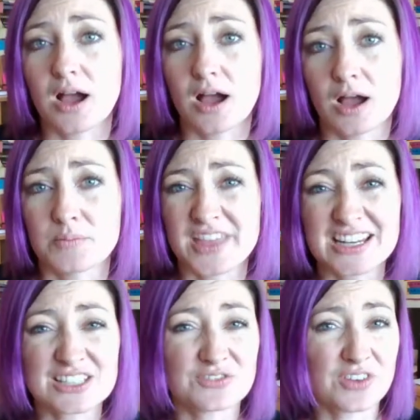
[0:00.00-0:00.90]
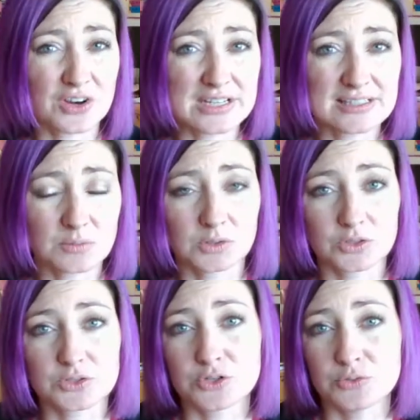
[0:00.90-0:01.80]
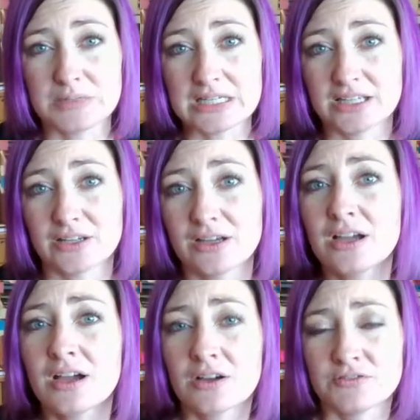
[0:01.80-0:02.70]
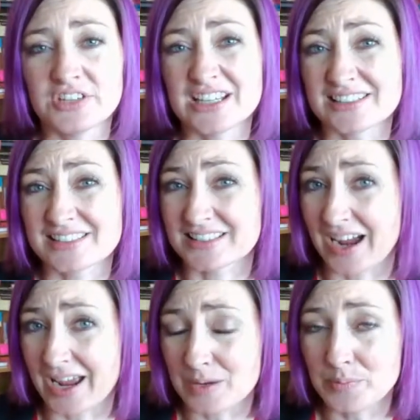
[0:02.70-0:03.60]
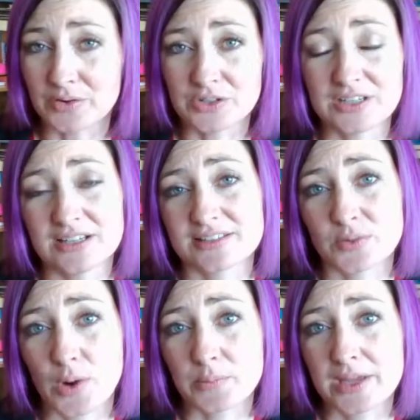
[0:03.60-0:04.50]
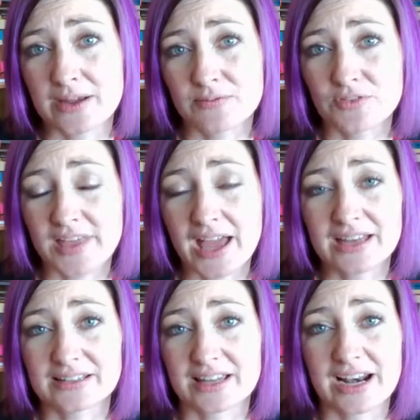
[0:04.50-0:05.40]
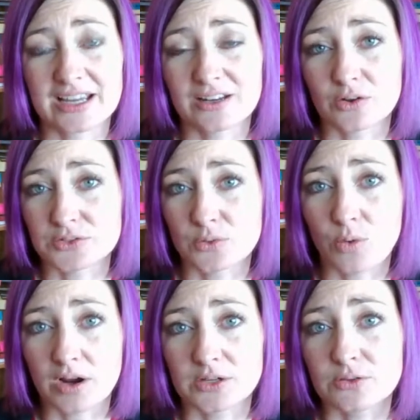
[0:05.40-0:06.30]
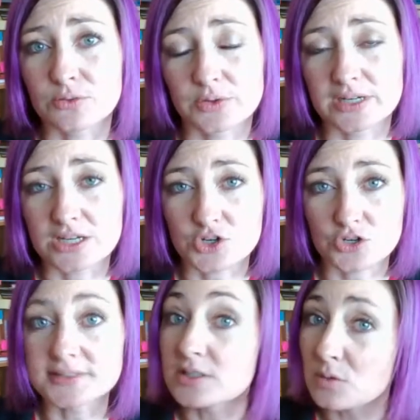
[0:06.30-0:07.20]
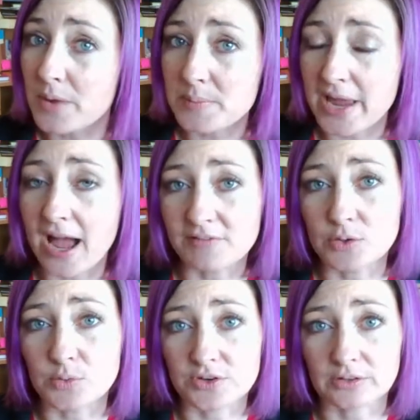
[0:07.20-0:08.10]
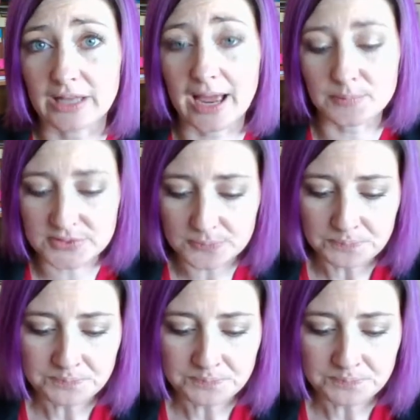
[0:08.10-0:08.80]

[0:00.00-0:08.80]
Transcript: That is very similar to meeting via Skype. All you need is a webcam for that, and then I can also walk you through any issues that you may be having with your labs.